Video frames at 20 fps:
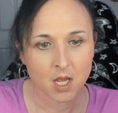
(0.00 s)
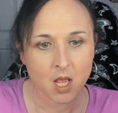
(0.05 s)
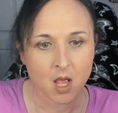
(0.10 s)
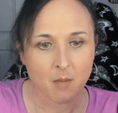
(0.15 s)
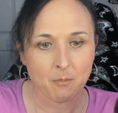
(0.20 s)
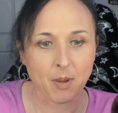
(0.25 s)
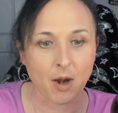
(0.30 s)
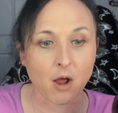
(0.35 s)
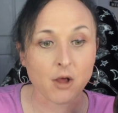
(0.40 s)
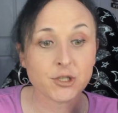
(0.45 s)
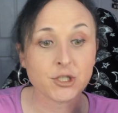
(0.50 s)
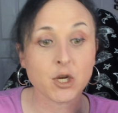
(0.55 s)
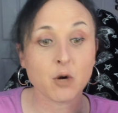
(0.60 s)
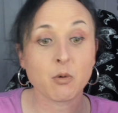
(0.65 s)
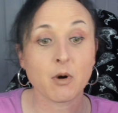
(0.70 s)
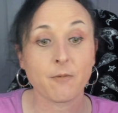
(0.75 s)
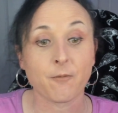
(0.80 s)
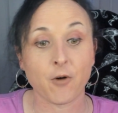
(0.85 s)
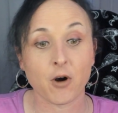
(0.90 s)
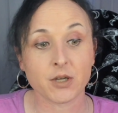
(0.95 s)
But also
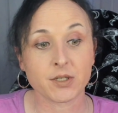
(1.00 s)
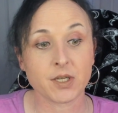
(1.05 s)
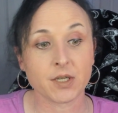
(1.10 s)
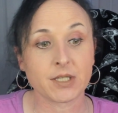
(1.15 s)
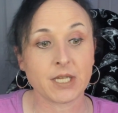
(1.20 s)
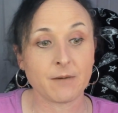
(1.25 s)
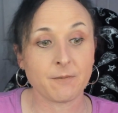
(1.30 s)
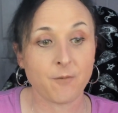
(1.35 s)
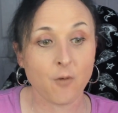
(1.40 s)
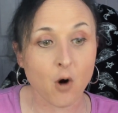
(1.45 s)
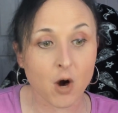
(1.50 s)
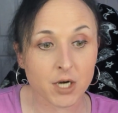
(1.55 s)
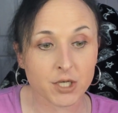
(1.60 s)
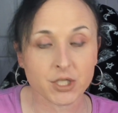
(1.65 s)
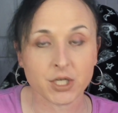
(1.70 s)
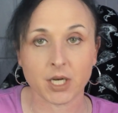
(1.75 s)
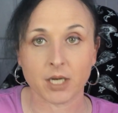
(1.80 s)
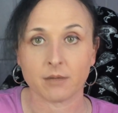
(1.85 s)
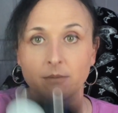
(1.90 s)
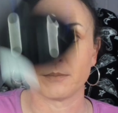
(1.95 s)
reversals in
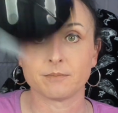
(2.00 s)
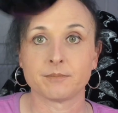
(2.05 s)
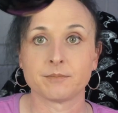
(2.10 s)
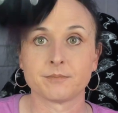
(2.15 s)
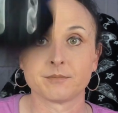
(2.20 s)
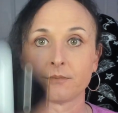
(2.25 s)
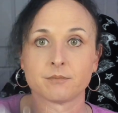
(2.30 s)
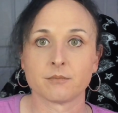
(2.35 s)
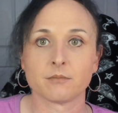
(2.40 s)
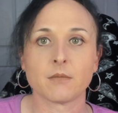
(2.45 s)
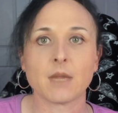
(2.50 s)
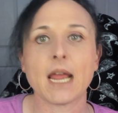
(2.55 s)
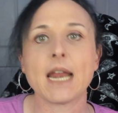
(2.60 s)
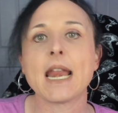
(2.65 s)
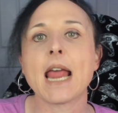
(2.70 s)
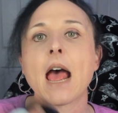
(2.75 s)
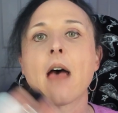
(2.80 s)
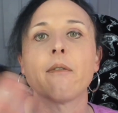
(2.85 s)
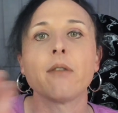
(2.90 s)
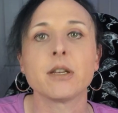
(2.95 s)
fortune and
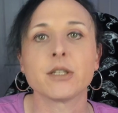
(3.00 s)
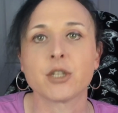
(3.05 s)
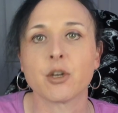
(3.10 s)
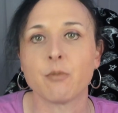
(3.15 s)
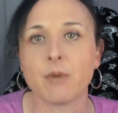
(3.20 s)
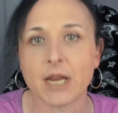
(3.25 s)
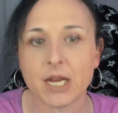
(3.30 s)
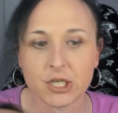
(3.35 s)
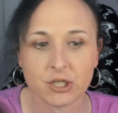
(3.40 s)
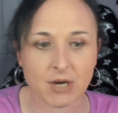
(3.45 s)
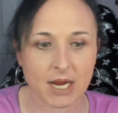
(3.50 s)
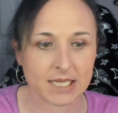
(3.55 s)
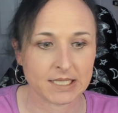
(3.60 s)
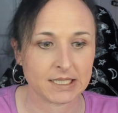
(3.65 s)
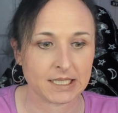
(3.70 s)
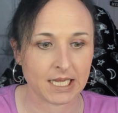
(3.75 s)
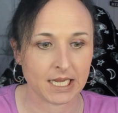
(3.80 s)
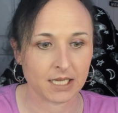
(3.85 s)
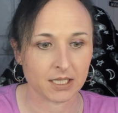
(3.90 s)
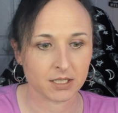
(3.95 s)
having to readdress
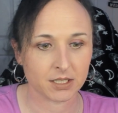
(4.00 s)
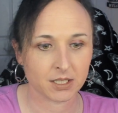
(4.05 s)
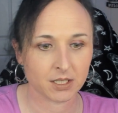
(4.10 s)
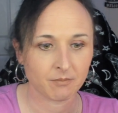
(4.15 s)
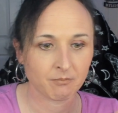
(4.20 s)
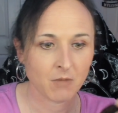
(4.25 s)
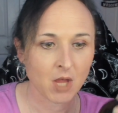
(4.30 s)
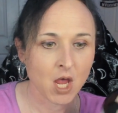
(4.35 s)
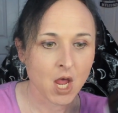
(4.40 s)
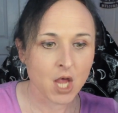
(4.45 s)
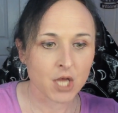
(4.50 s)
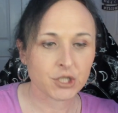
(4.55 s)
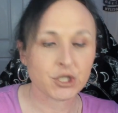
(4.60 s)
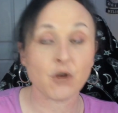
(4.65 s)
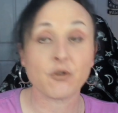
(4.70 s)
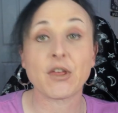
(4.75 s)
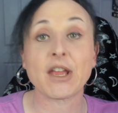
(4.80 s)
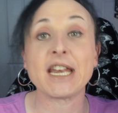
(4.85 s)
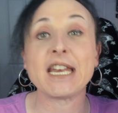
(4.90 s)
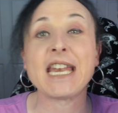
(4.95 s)
things. So
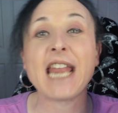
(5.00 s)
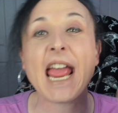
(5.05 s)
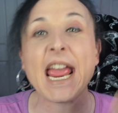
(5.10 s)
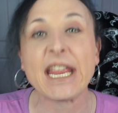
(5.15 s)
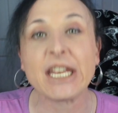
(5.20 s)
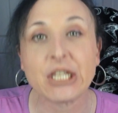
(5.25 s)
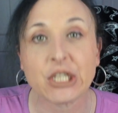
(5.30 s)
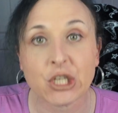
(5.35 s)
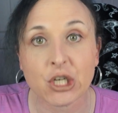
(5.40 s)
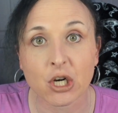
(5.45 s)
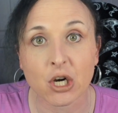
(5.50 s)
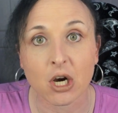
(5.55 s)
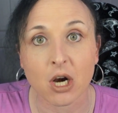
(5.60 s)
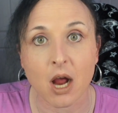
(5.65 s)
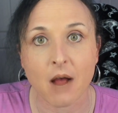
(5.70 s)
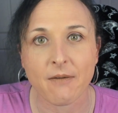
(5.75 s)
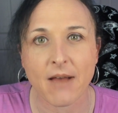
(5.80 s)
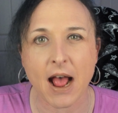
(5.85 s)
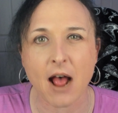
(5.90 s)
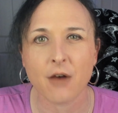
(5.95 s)
the nature
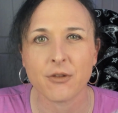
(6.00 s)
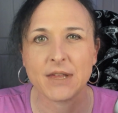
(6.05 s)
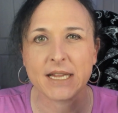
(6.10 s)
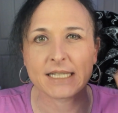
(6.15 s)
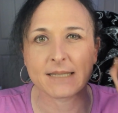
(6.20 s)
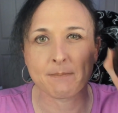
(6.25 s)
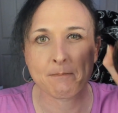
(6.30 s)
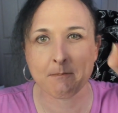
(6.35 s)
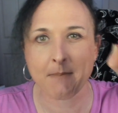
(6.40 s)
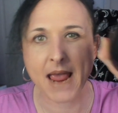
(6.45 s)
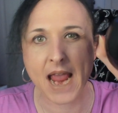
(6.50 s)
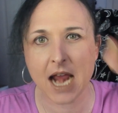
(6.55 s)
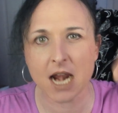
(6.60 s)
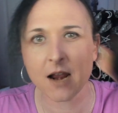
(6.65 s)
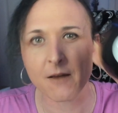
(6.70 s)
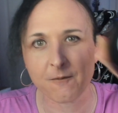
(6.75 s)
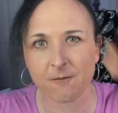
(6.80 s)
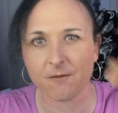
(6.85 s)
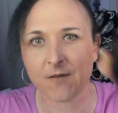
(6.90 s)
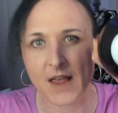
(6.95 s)
of how these
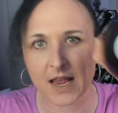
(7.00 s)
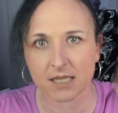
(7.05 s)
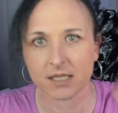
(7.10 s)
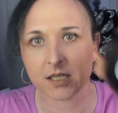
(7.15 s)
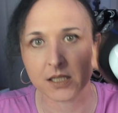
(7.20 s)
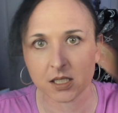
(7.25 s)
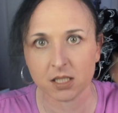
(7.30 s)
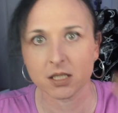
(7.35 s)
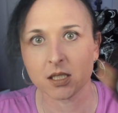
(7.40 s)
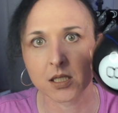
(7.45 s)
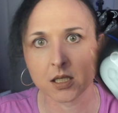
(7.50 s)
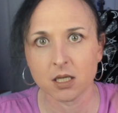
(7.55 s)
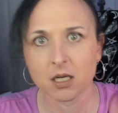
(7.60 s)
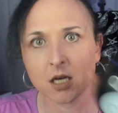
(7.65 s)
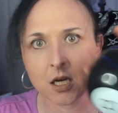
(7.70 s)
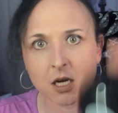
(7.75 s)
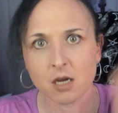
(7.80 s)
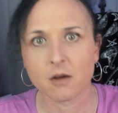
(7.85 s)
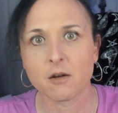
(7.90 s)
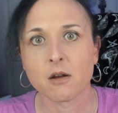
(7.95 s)
manifests
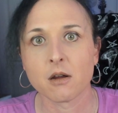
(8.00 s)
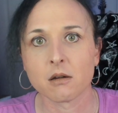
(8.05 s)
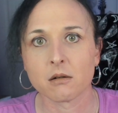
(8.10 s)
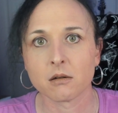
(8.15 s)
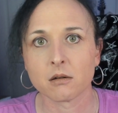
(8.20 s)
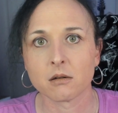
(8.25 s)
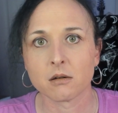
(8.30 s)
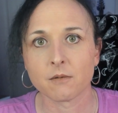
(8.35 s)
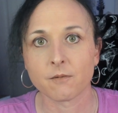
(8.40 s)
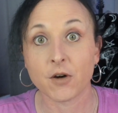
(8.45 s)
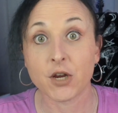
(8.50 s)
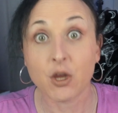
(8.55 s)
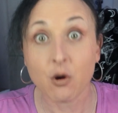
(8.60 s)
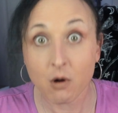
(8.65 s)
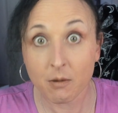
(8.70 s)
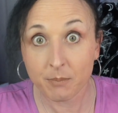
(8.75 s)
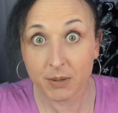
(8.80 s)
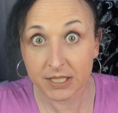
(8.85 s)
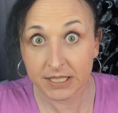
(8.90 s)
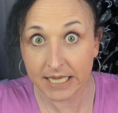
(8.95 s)
for you
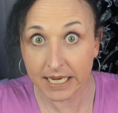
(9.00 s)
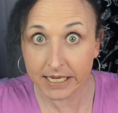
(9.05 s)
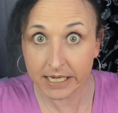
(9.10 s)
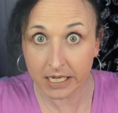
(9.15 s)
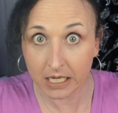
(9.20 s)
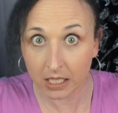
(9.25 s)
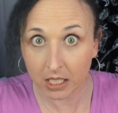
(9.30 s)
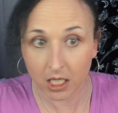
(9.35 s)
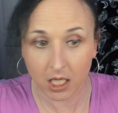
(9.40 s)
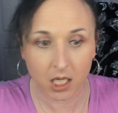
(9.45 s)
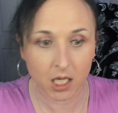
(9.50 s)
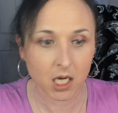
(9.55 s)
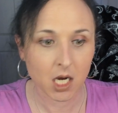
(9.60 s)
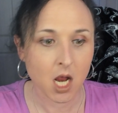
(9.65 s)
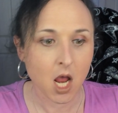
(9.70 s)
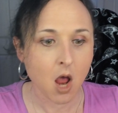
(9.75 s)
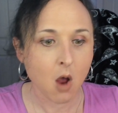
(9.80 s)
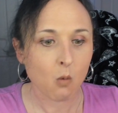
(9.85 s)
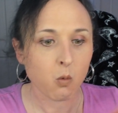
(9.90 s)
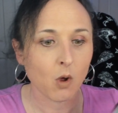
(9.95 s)
in particular
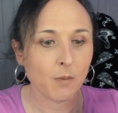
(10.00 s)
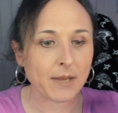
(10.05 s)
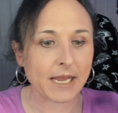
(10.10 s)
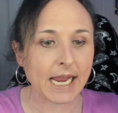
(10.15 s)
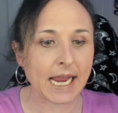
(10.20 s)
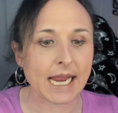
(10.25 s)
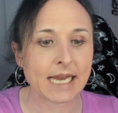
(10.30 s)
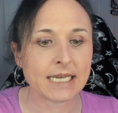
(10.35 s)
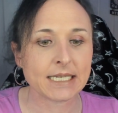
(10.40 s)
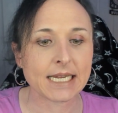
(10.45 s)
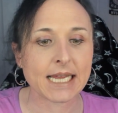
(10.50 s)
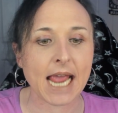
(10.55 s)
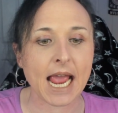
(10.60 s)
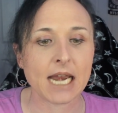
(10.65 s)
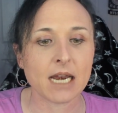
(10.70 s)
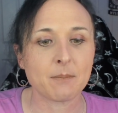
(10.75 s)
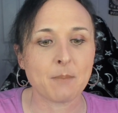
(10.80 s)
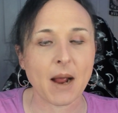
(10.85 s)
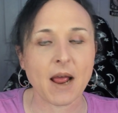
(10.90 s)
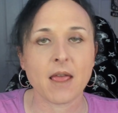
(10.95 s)
will be
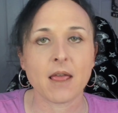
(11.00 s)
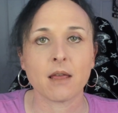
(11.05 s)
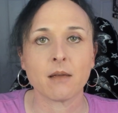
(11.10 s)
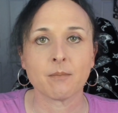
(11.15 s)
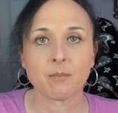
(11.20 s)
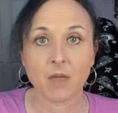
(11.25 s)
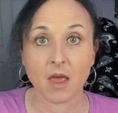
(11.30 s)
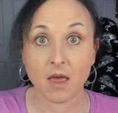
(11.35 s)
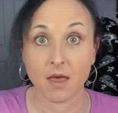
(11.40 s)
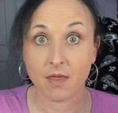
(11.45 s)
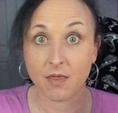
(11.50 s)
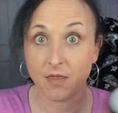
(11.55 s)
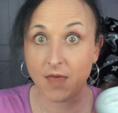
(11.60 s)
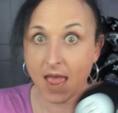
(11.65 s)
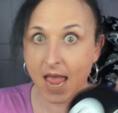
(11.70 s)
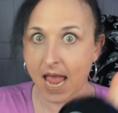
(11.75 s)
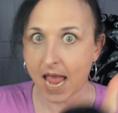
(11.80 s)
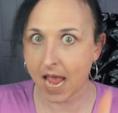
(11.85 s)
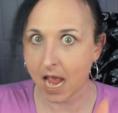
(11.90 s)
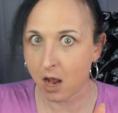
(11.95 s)
indicated by the
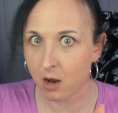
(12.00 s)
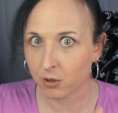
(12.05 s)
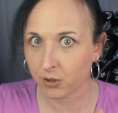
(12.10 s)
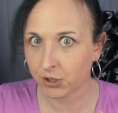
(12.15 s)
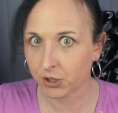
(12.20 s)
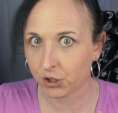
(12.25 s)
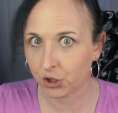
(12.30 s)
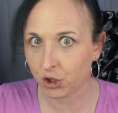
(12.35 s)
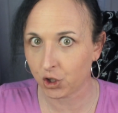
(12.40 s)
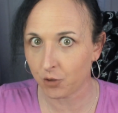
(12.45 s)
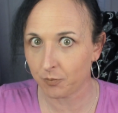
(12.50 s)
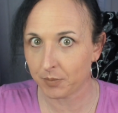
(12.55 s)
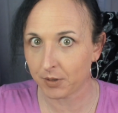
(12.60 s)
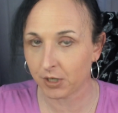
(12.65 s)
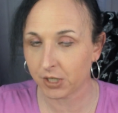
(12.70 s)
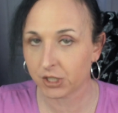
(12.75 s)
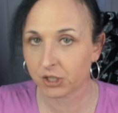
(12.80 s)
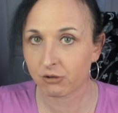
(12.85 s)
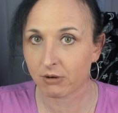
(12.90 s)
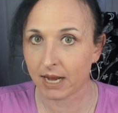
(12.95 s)
house Jupiter
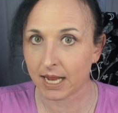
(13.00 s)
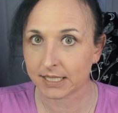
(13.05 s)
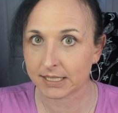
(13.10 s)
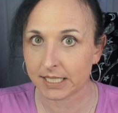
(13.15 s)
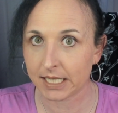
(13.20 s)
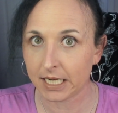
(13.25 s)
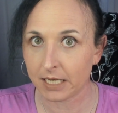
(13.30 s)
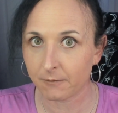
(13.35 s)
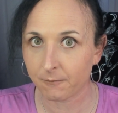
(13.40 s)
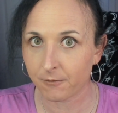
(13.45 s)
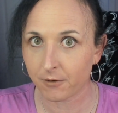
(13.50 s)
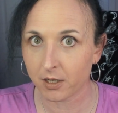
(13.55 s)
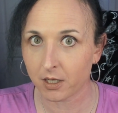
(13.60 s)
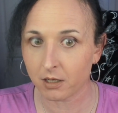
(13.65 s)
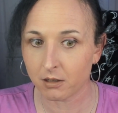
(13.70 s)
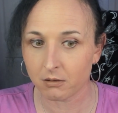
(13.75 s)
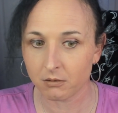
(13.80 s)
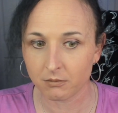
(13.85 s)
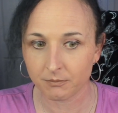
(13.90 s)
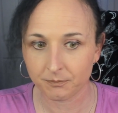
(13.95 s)
is transiting for you,